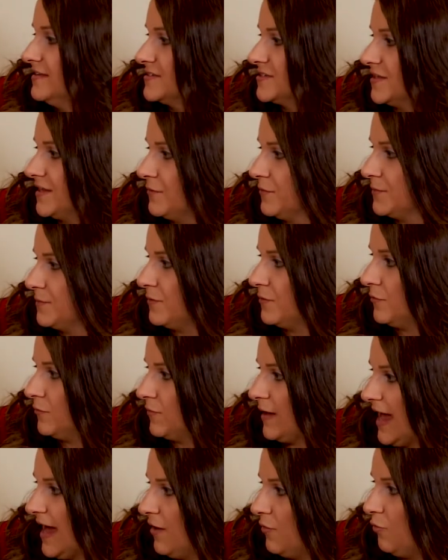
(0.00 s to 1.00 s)
So they would pull
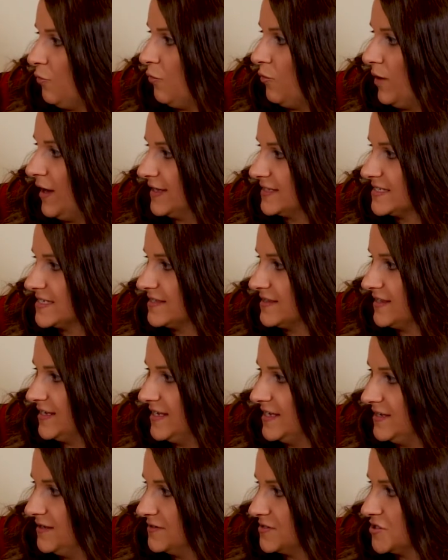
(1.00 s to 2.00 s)
out what
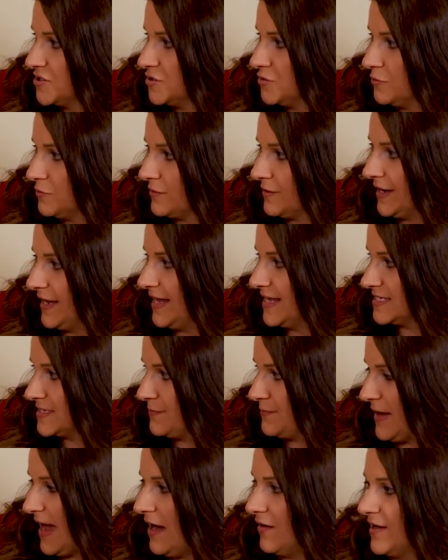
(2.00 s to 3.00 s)
the story is
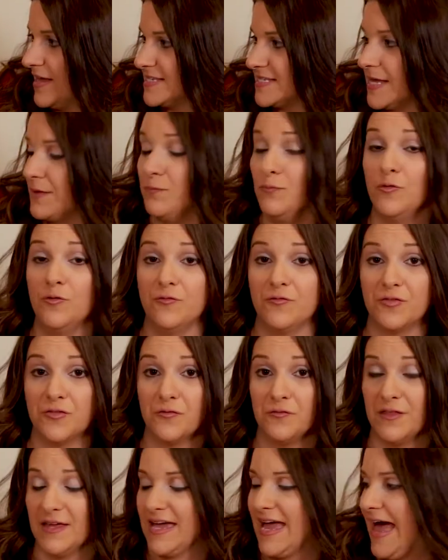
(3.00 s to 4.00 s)
about as they move
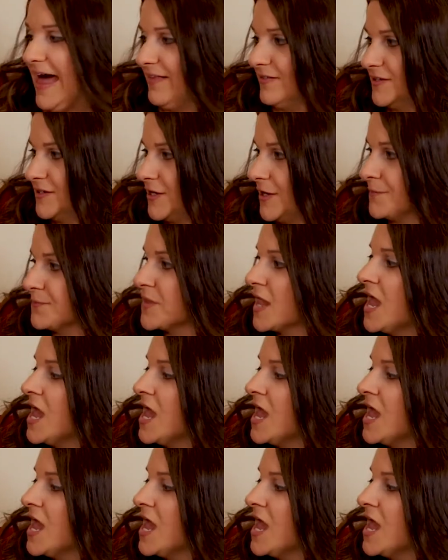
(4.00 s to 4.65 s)
through the calendar.